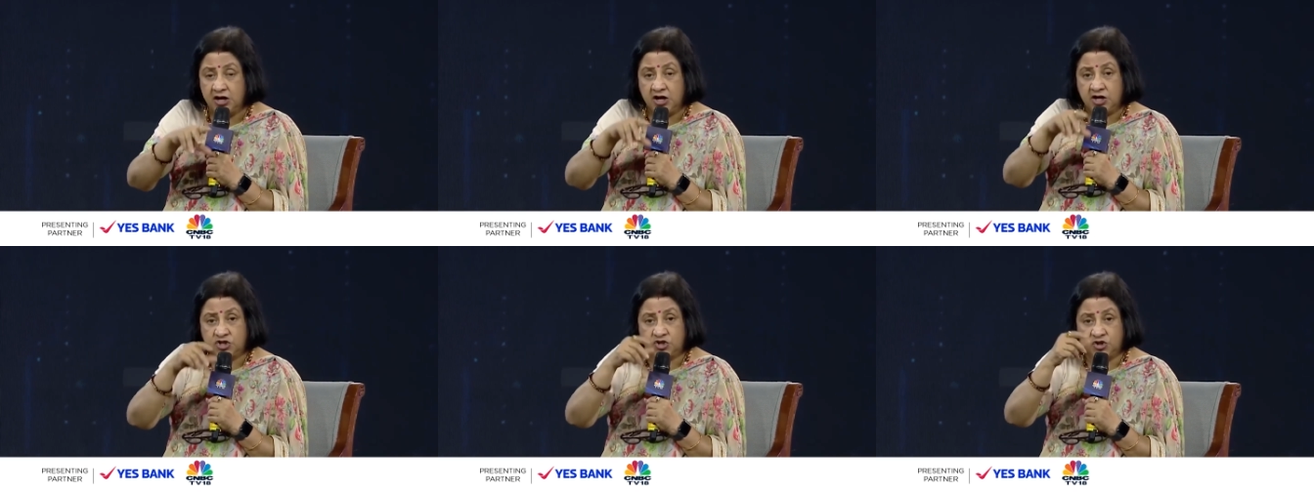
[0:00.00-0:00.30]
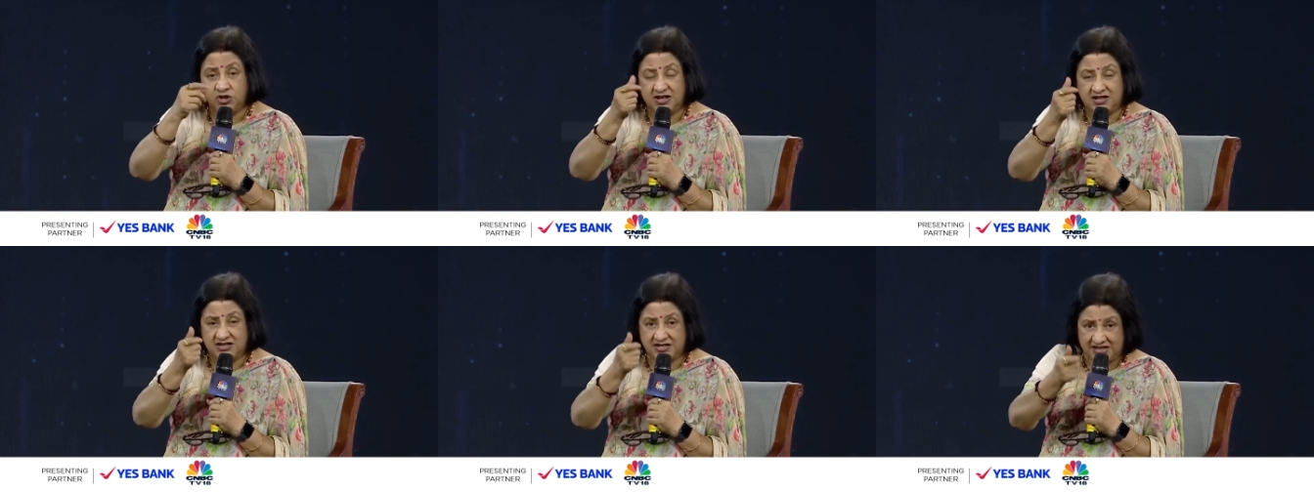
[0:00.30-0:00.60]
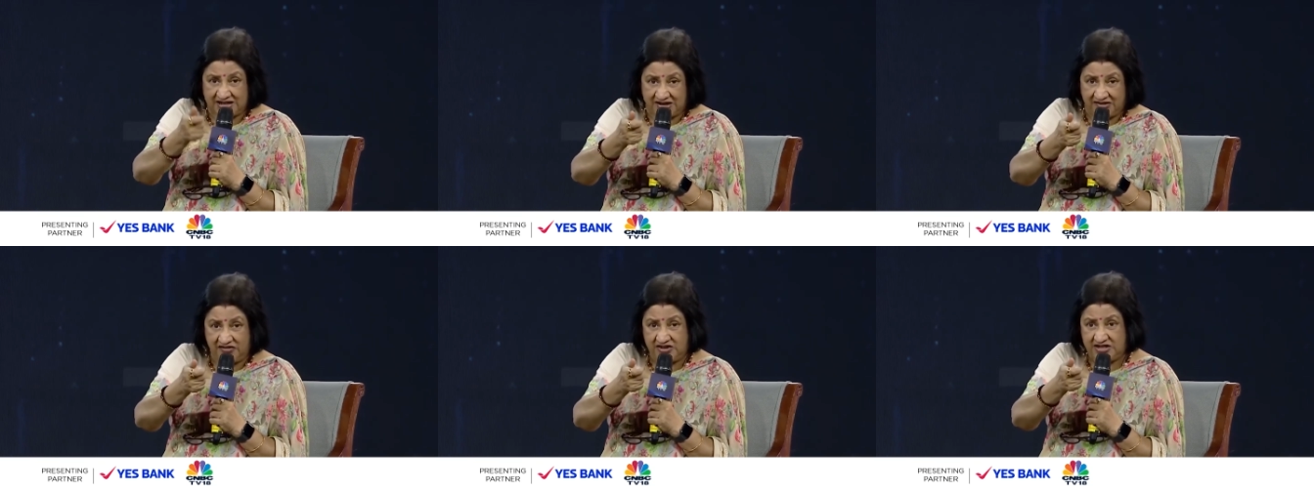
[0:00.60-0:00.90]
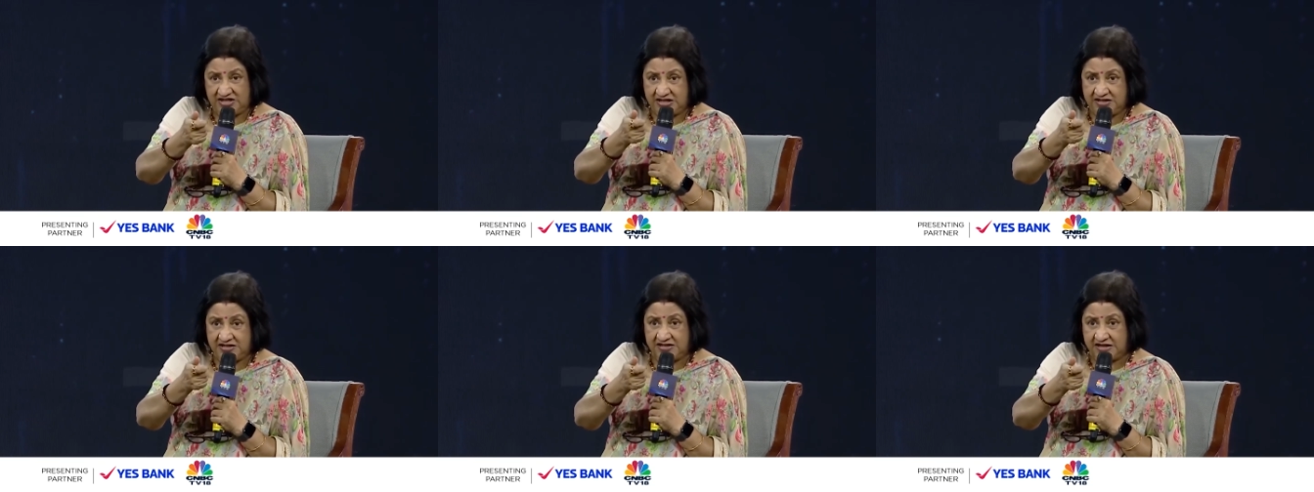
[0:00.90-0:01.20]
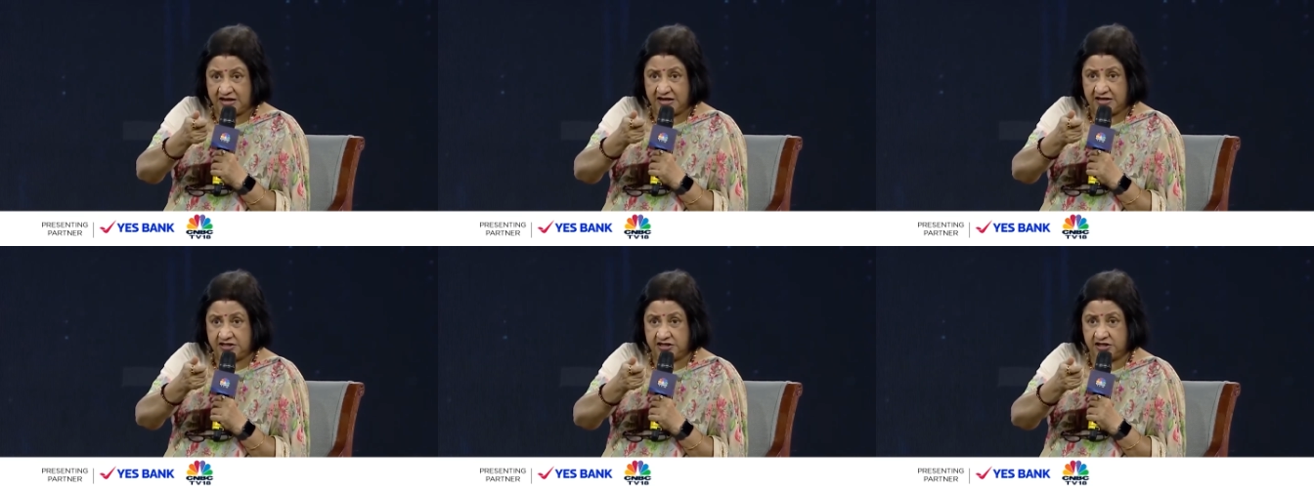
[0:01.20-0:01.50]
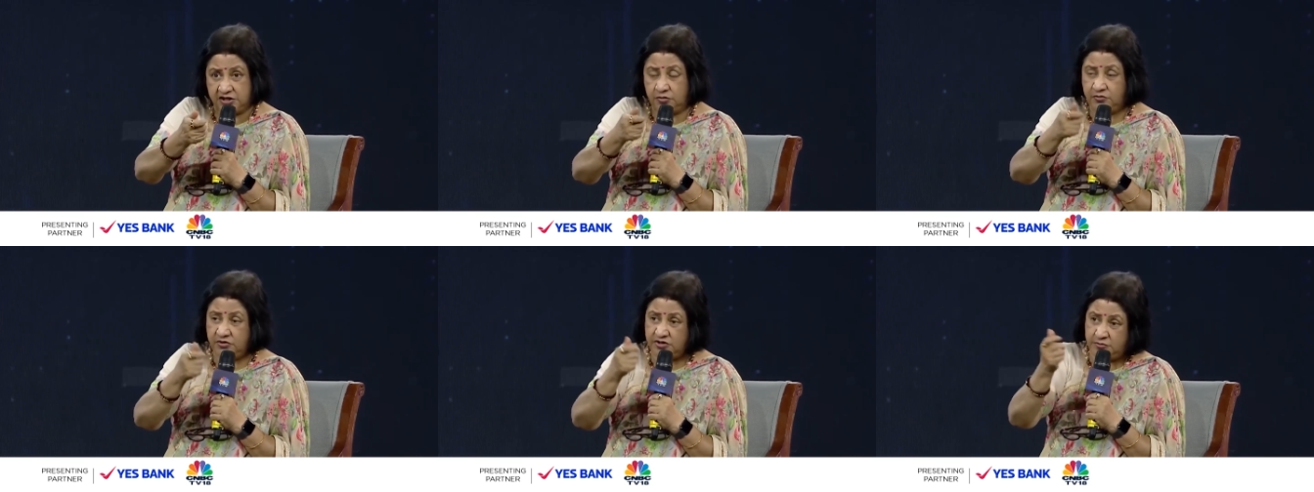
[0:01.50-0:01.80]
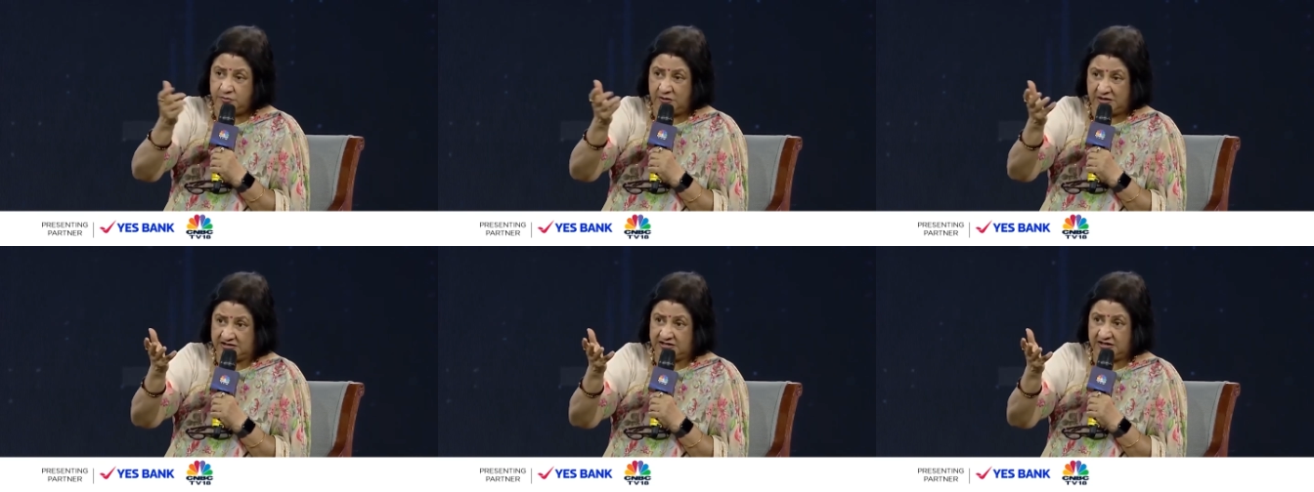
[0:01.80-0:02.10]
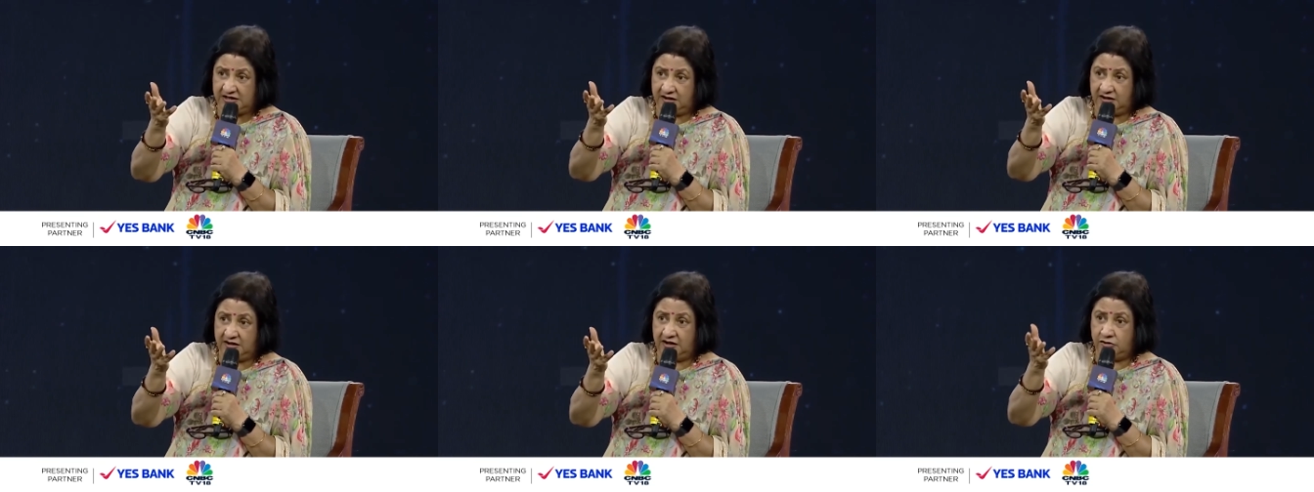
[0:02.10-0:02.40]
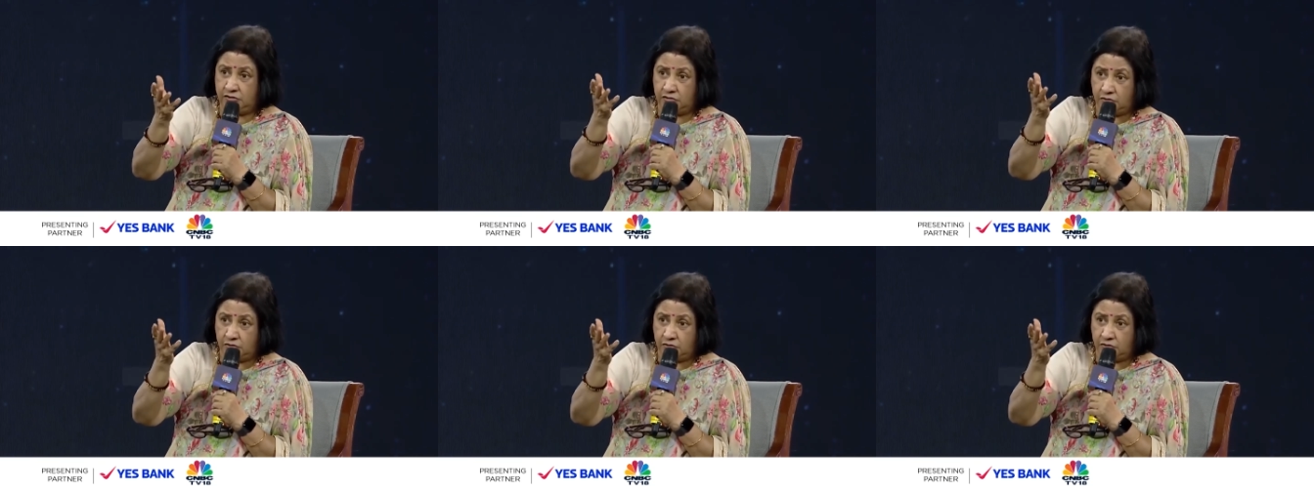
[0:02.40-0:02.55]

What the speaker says: So the services center, which basically